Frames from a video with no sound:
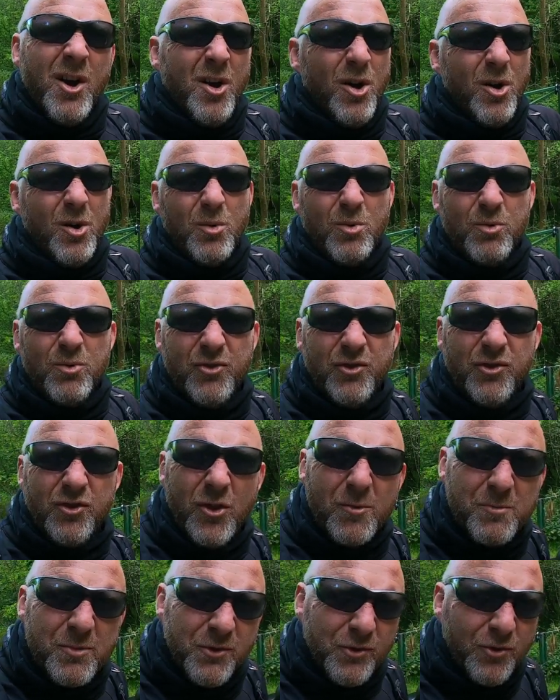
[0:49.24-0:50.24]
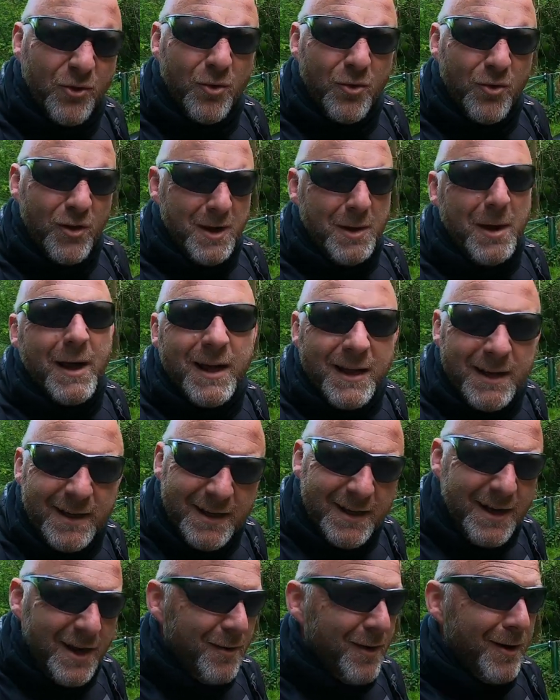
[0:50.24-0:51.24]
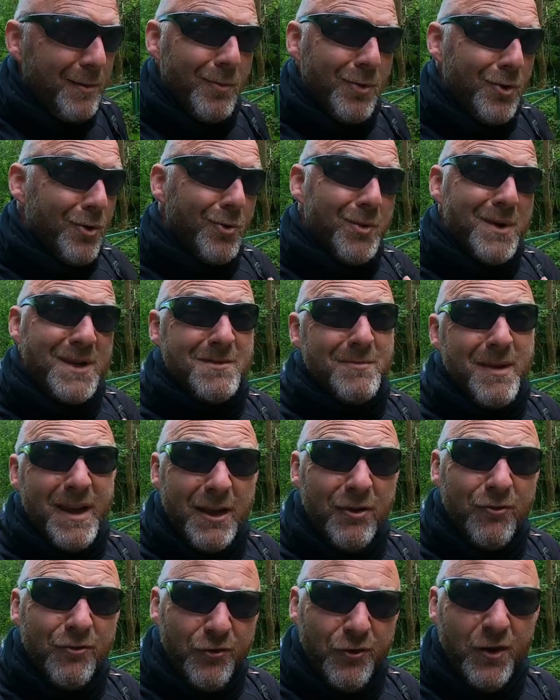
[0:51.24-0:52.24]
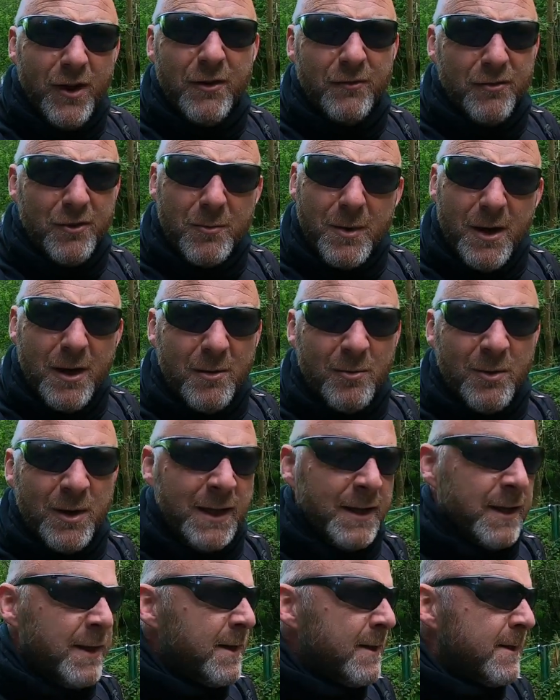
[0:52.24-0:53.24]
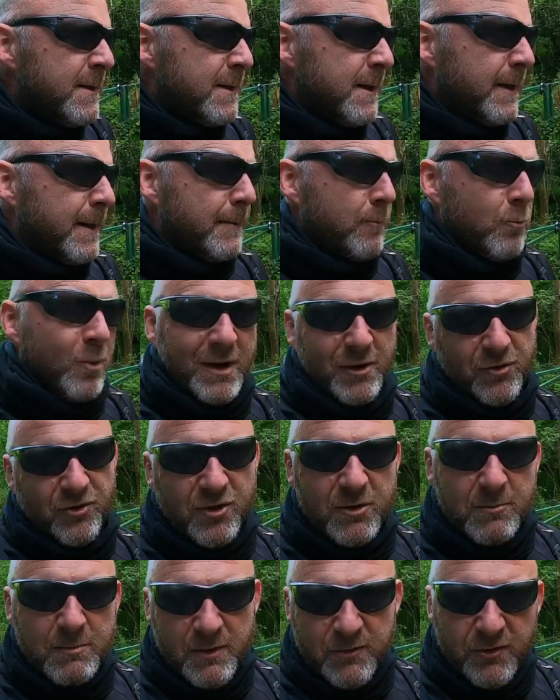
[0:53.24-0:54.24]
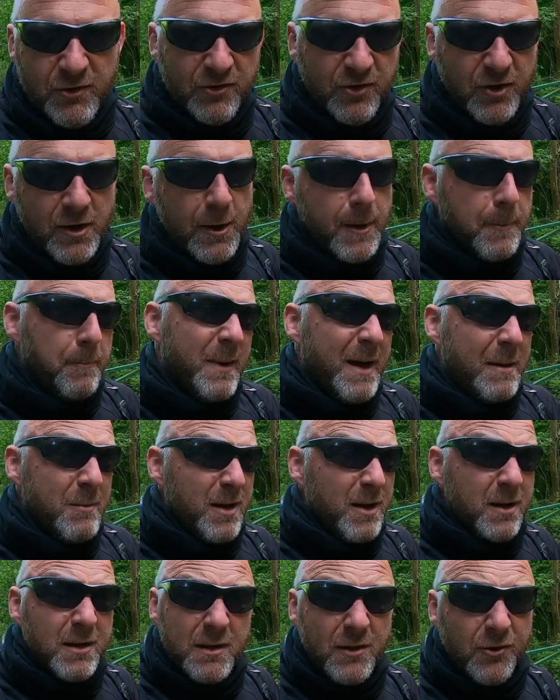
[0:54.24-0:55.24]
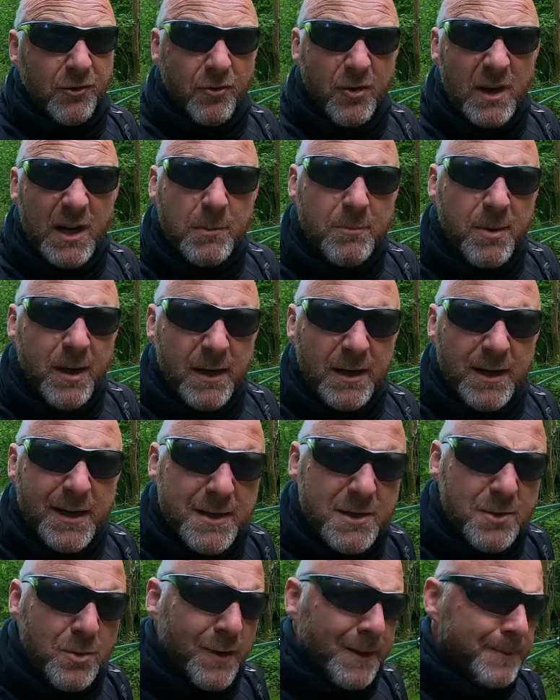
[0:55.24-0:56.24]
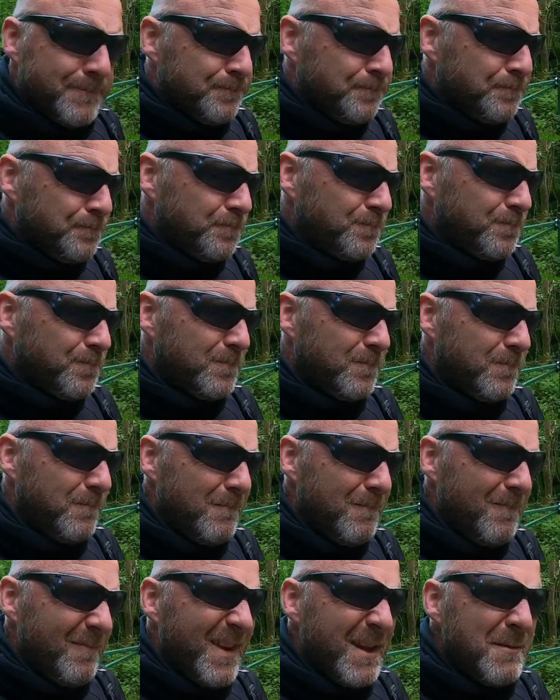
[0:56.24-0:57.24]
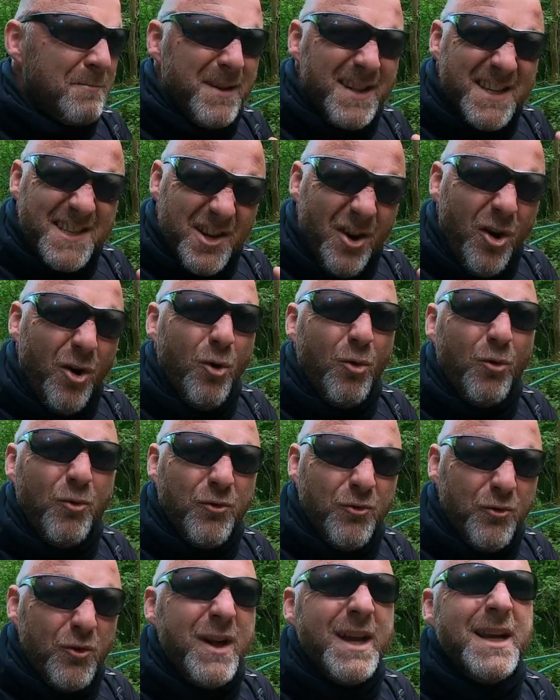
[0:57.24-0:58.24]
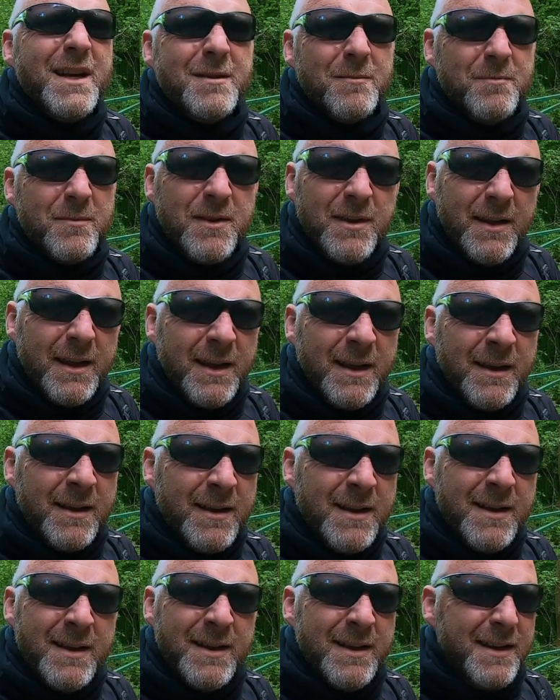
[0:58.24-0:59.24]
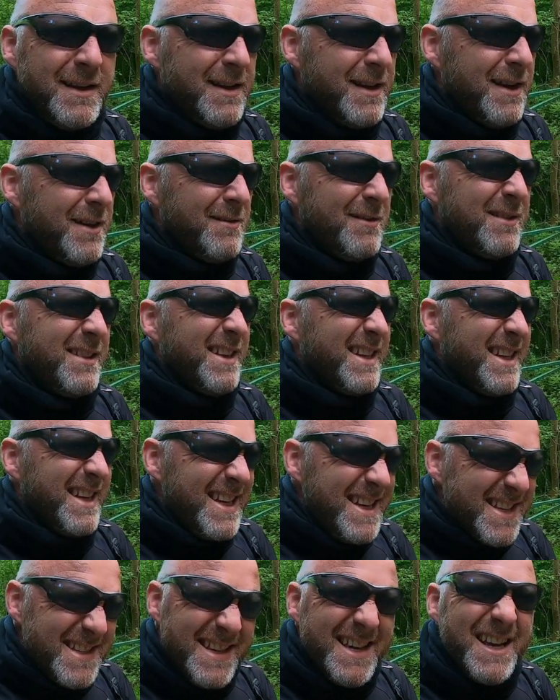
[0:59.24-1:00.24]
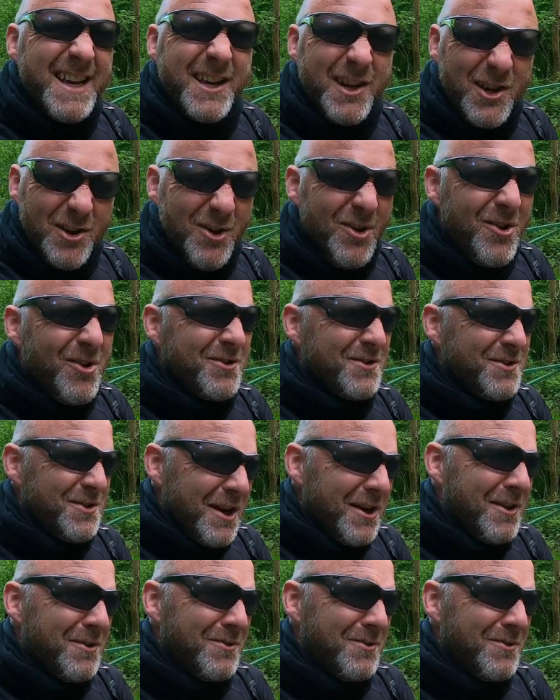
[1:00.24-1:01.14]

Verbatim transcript: old sob story, you know, and we're always making fun of them, aren't we? Well, some of us are, maybe others are really buying into it. But this whole freedom thing, you know, is it a con?